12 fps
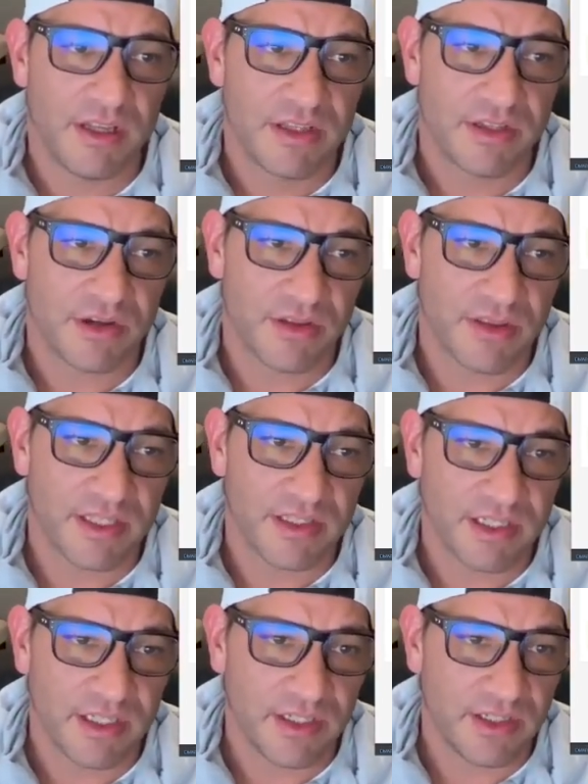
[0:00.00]
turn this
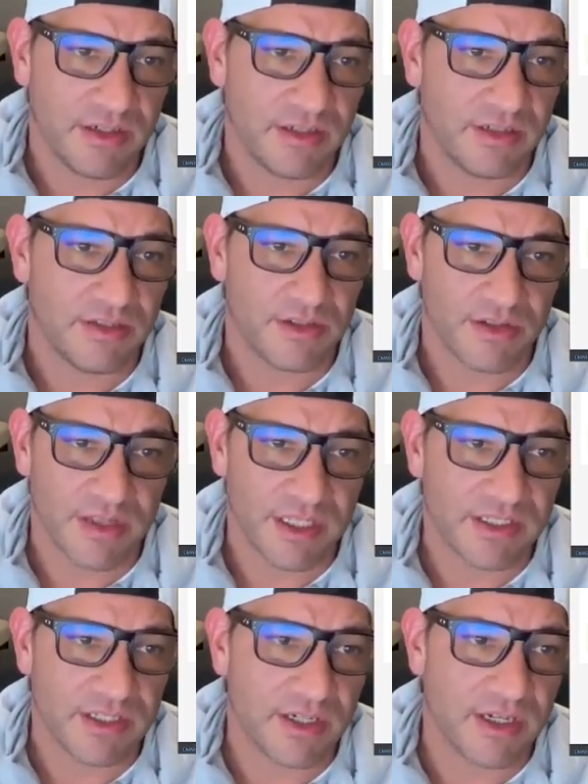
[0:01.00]
on, turn this on.